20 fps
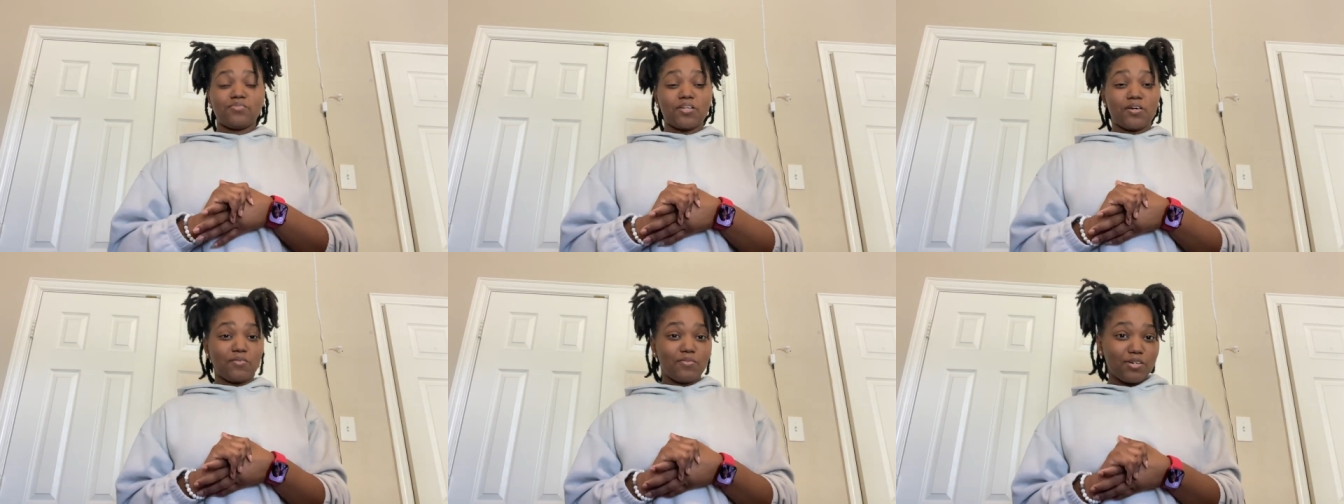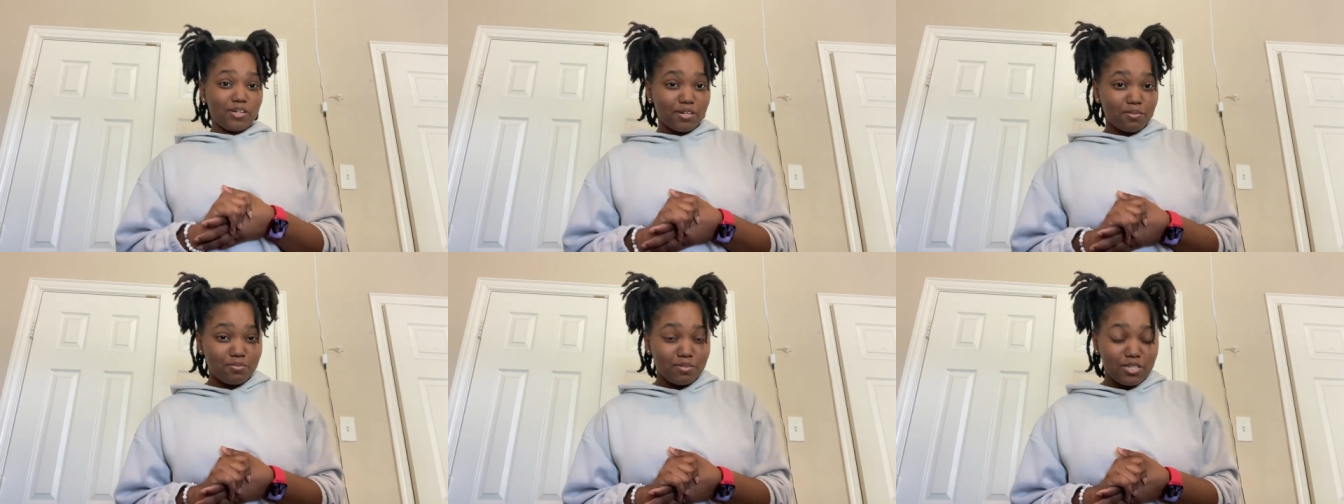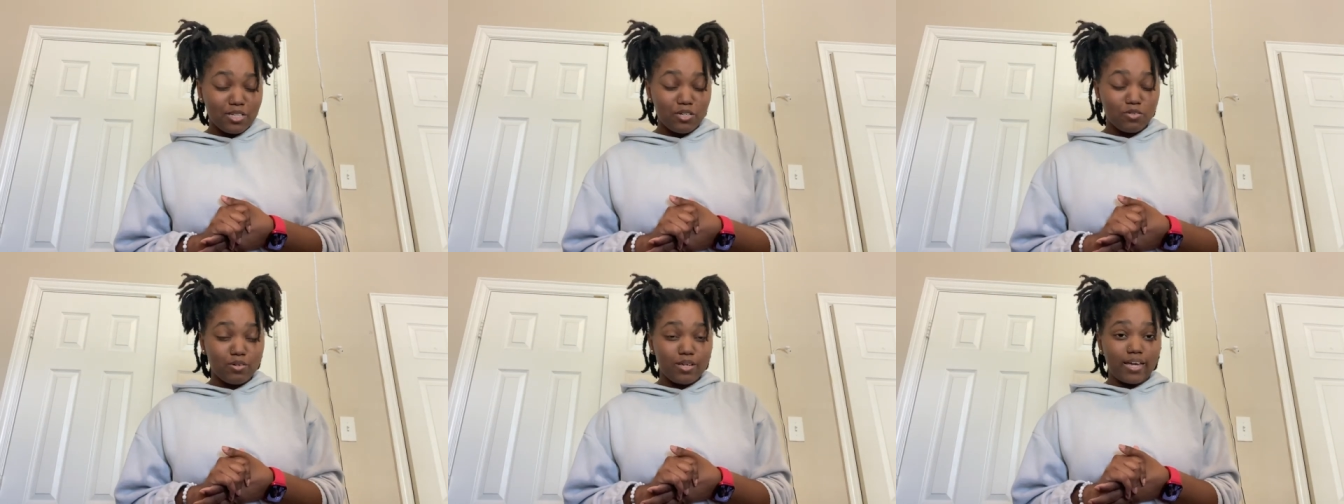we're gonna be
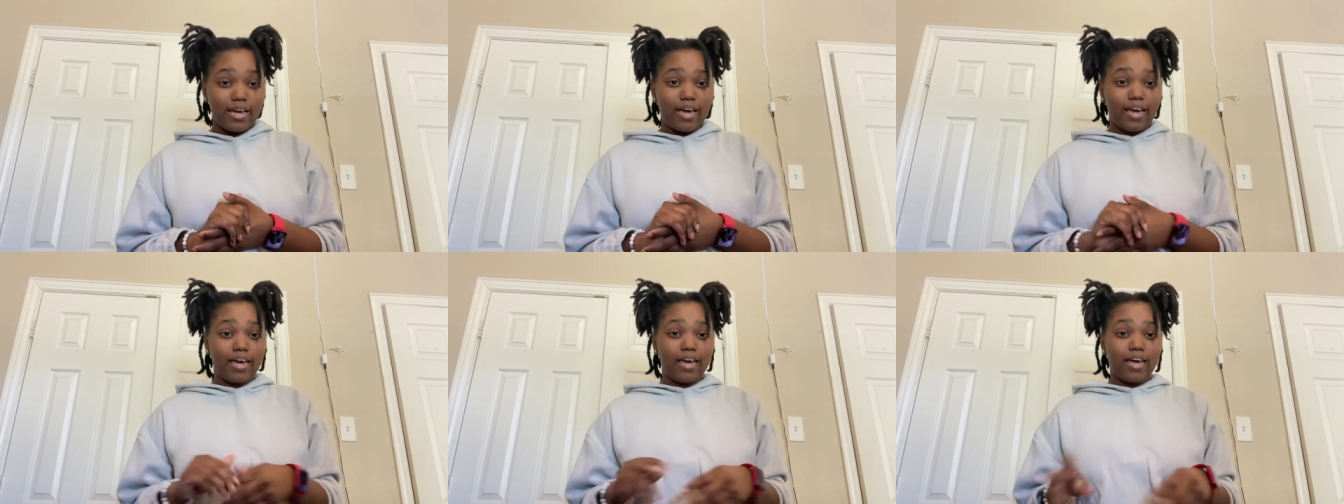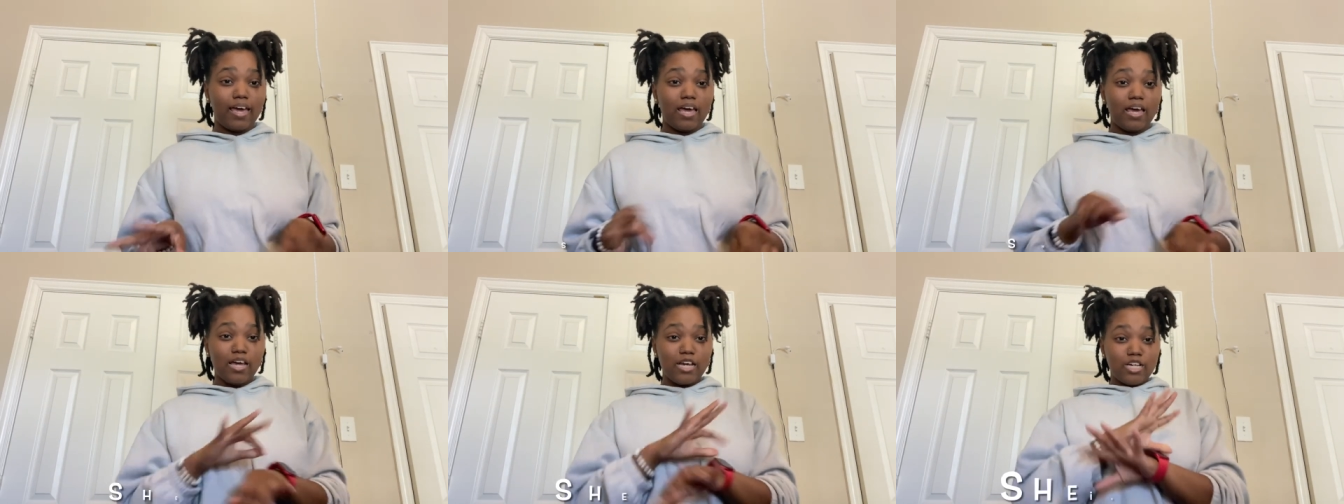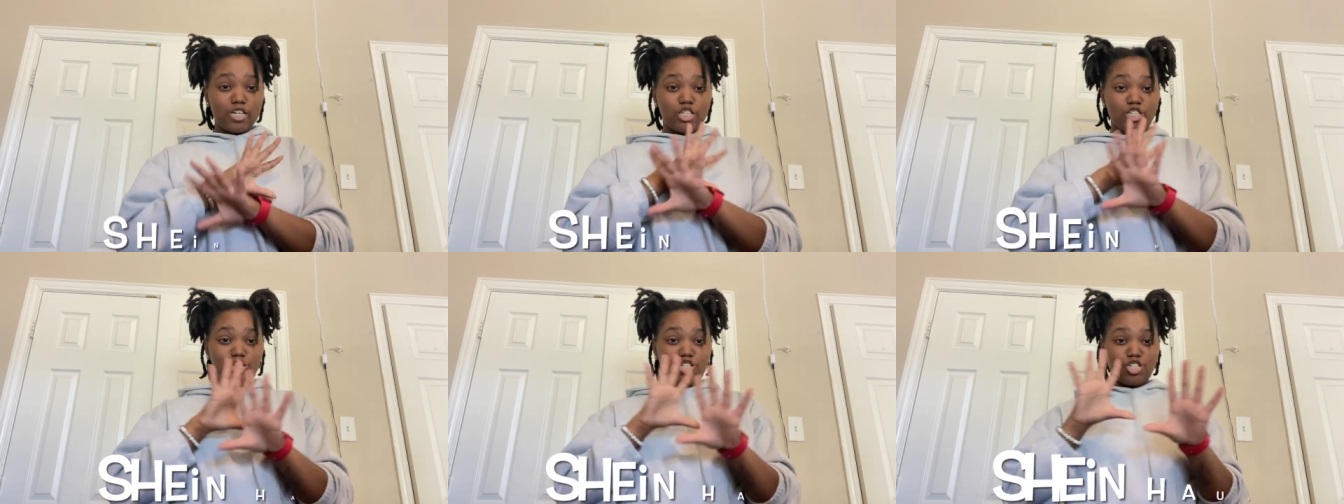doing a
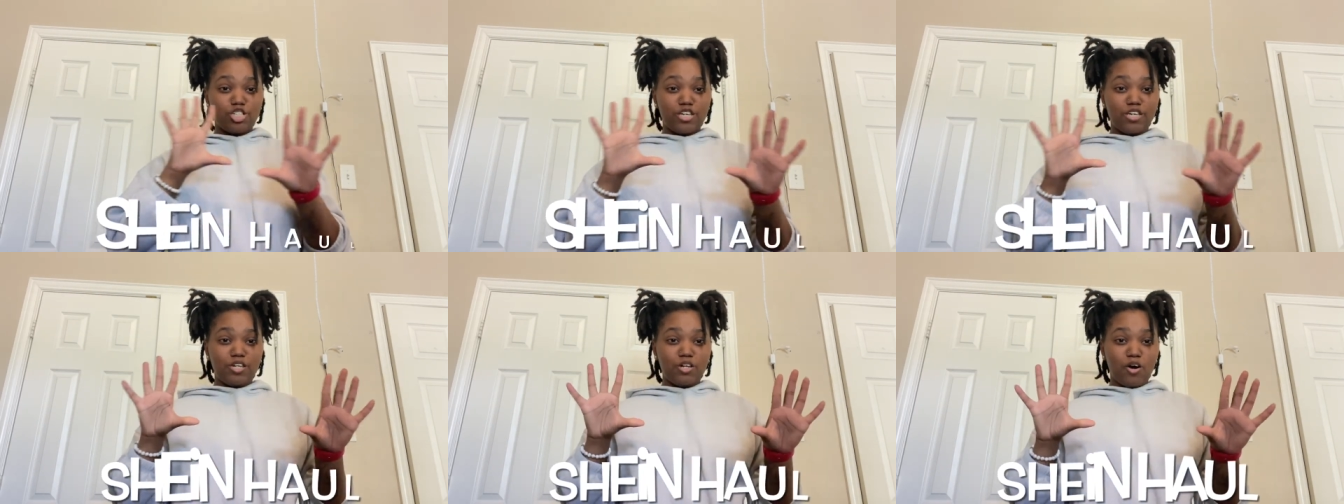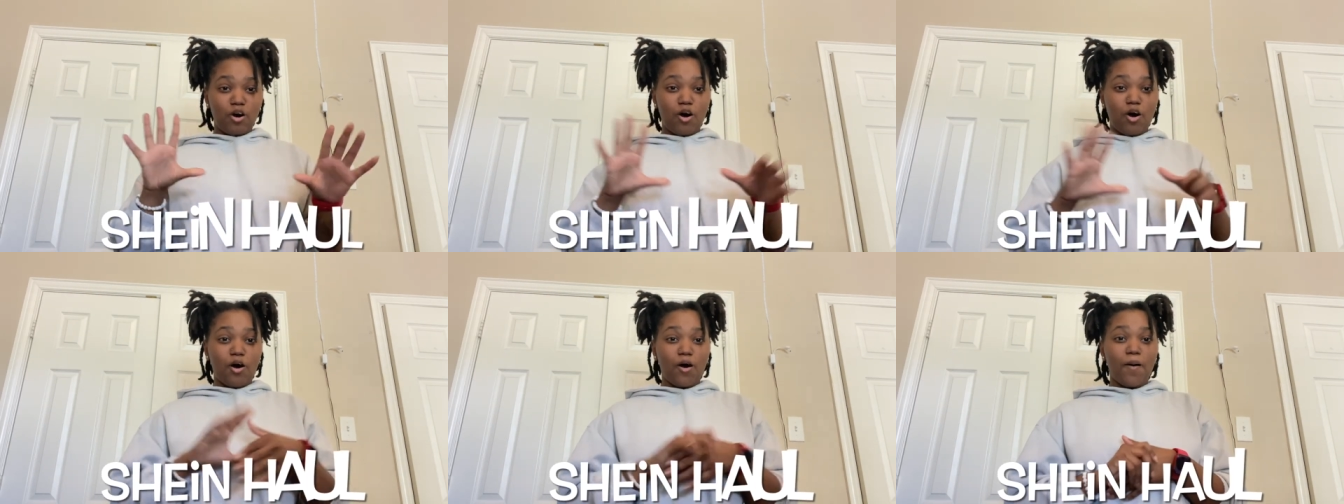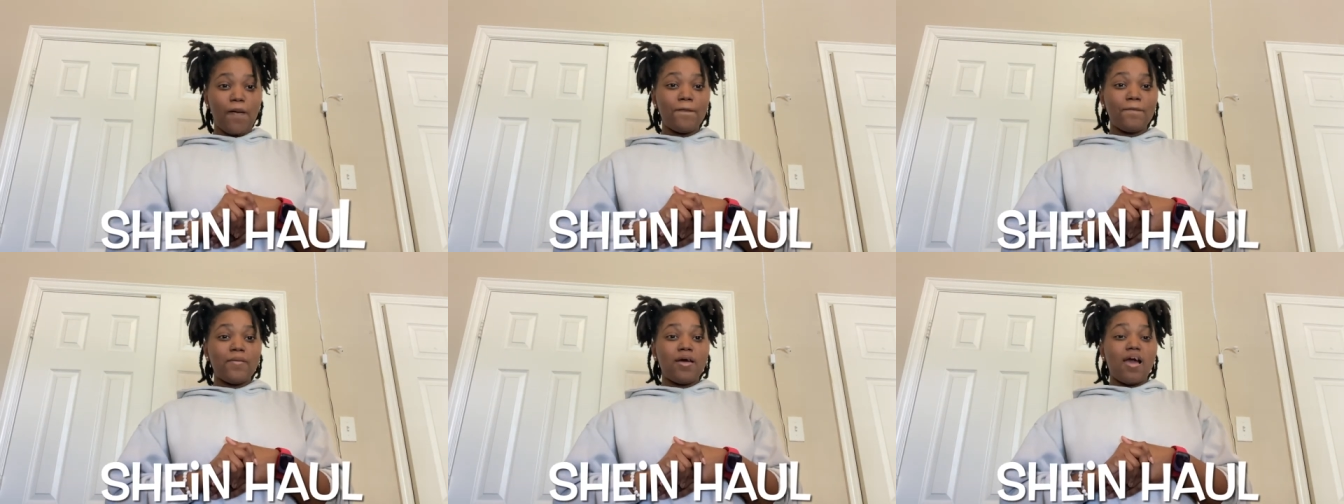Shein
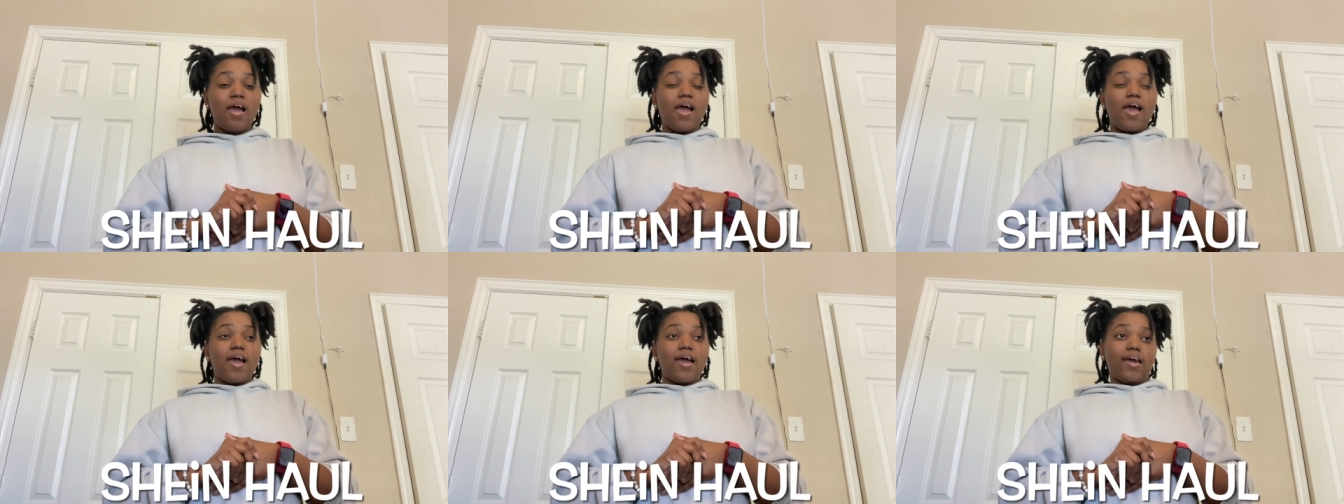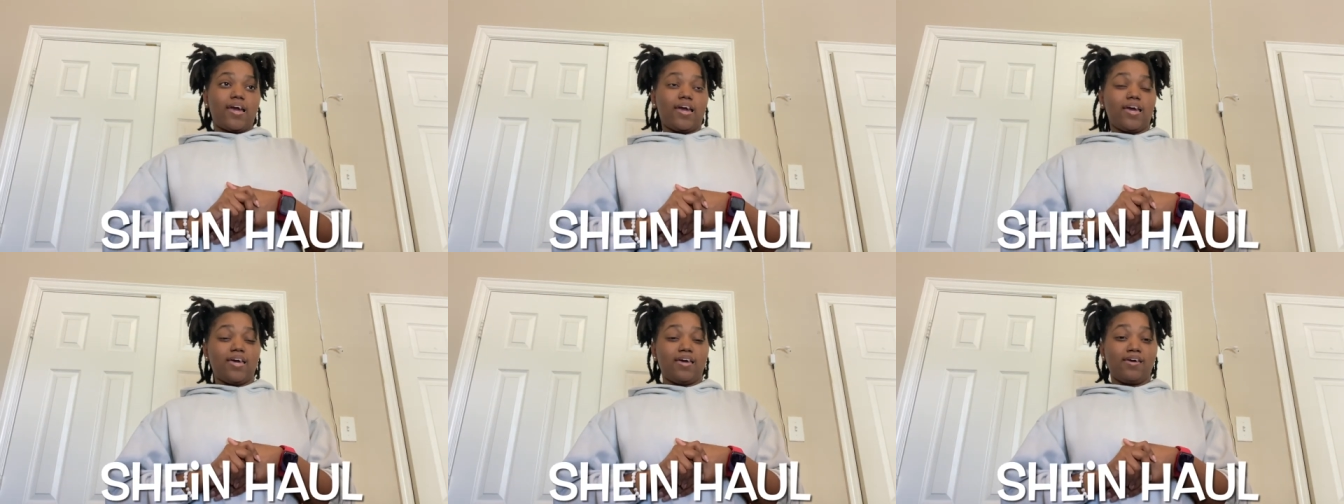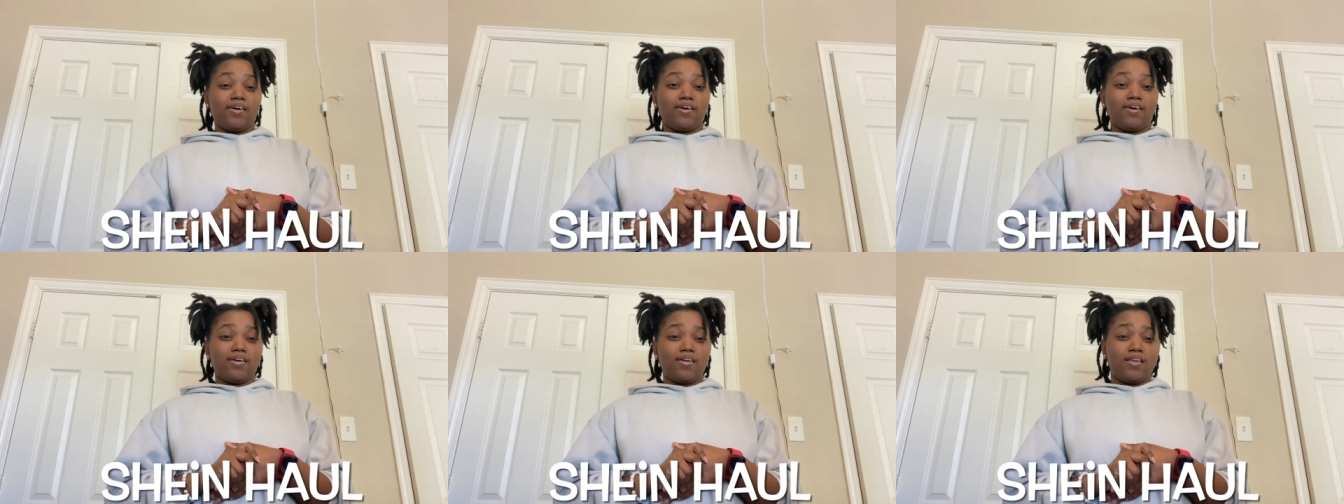haul
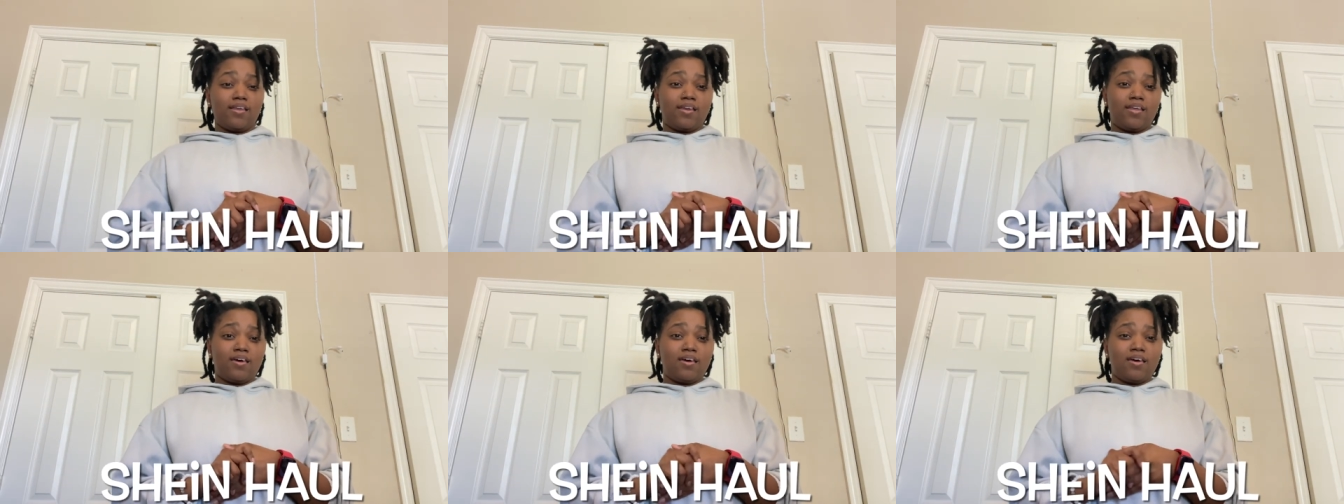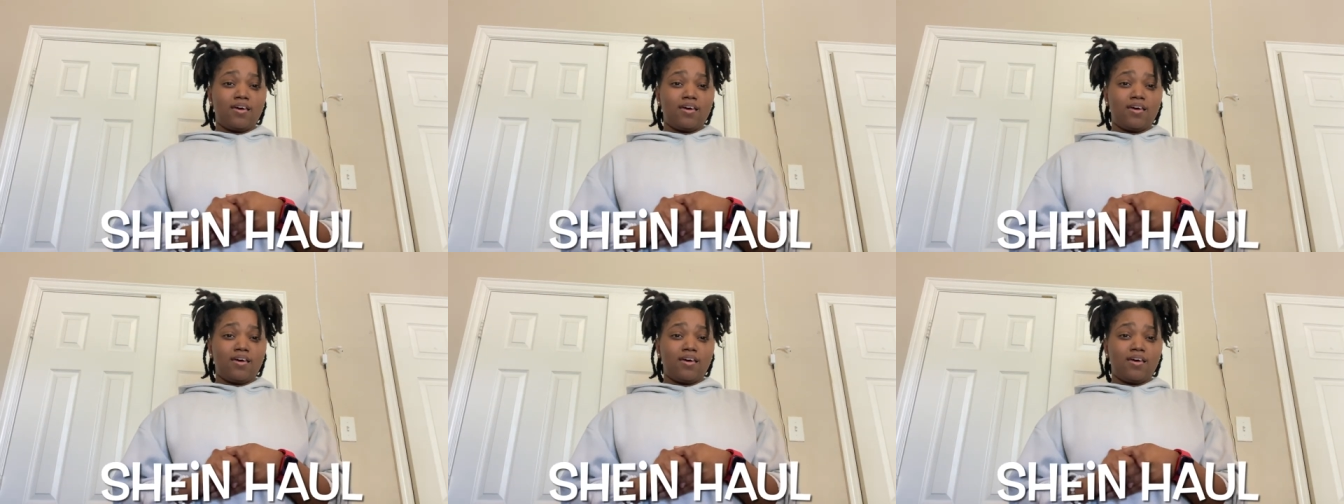and